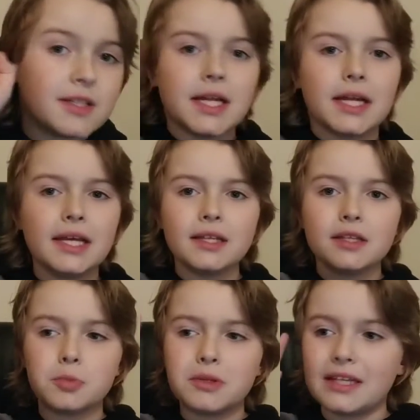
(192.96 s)

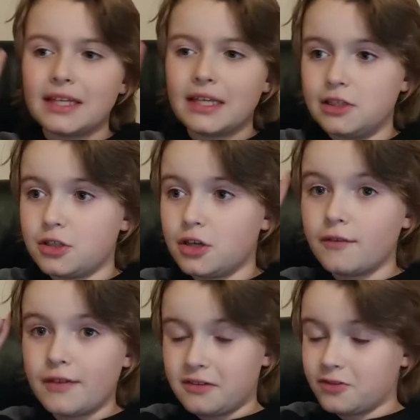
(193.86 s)
Sunny to be the
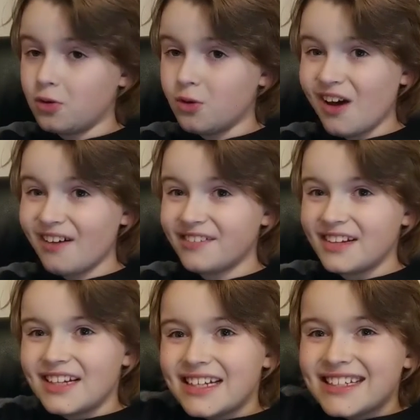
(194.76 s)
killer of Count
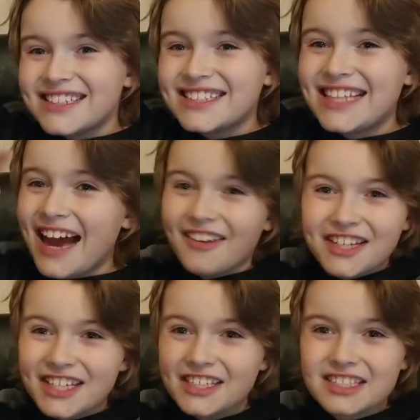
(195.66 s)
Olaf,
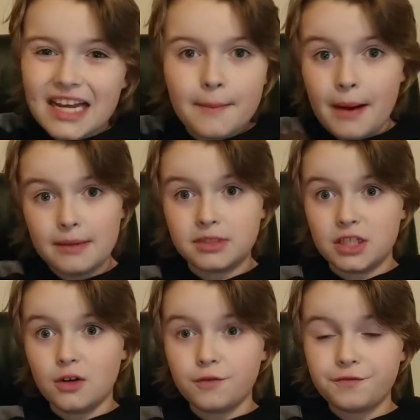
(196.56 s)
now he is kind of by
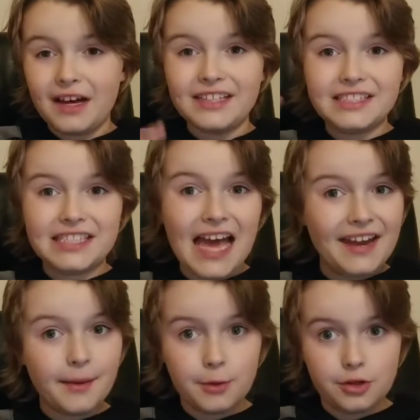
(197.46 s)
himself as
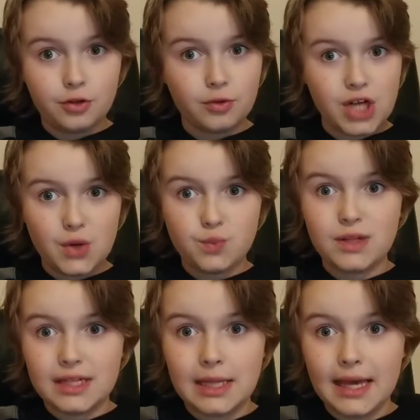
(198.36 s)
the end episodes, which
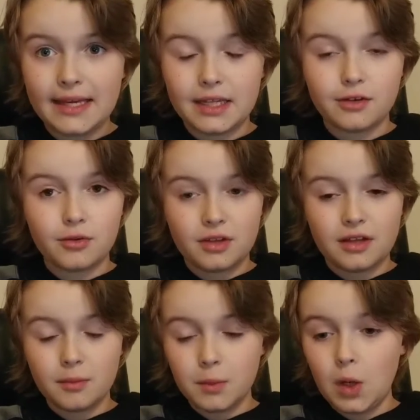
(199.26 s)
I really like, and
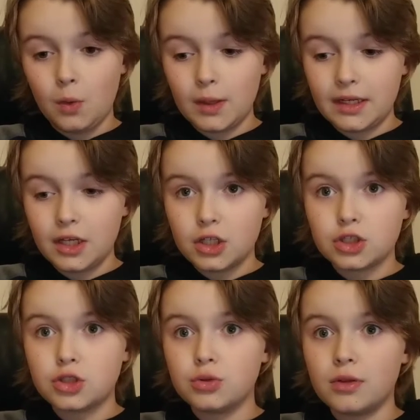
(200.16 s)
so it's not them
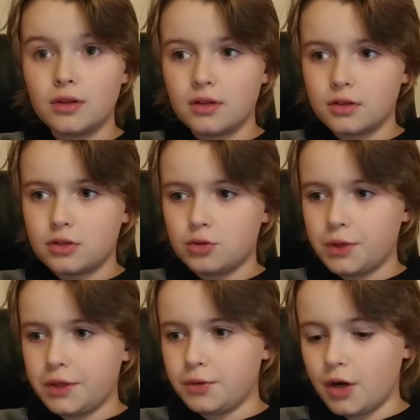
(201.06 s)
going to
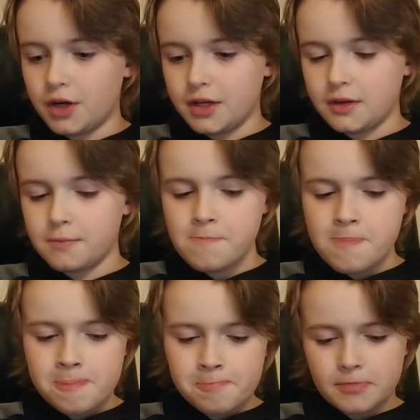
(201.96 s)
a New
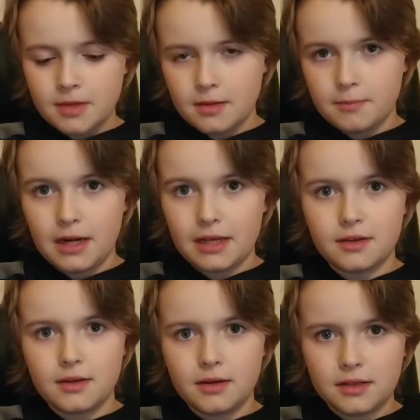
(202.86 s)
Guardian,
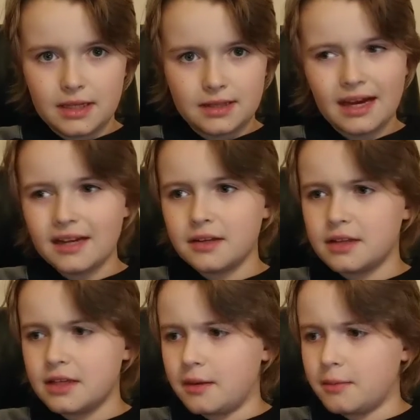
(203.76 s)
but it's
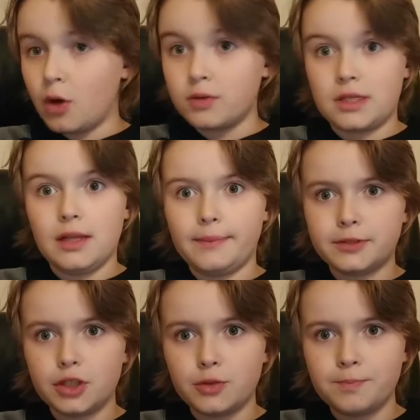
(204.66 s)
kind of the
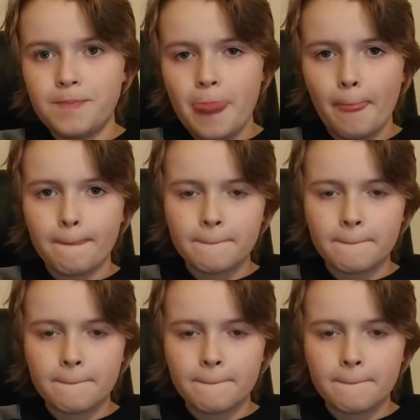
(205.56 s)
hotel episode